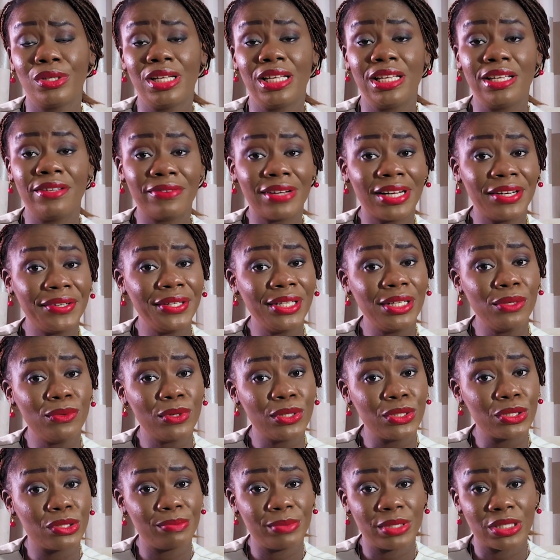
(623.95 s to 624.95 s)
if I really
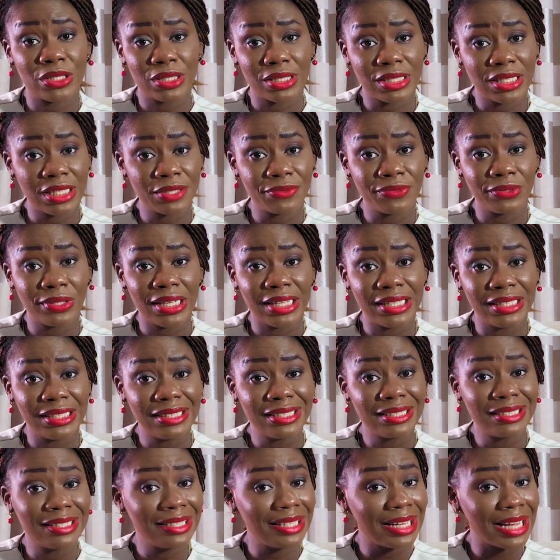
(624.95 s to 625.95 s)
want to be successful at
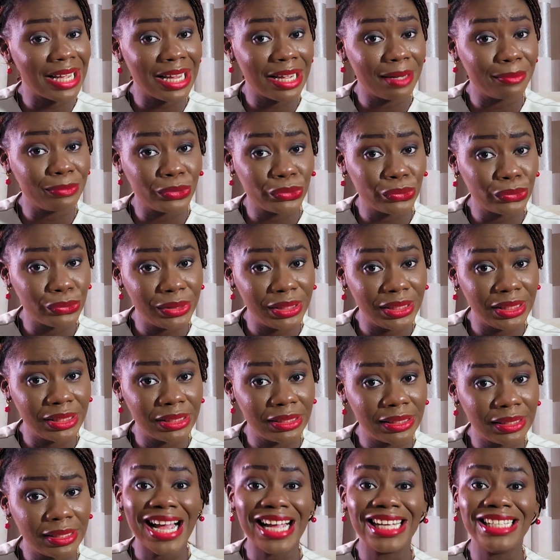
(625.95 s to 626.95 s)
this thing I am doing,
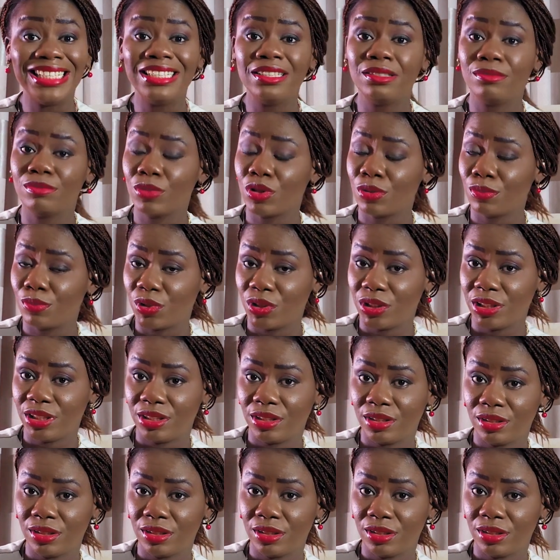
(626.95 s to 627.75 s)
I need more money.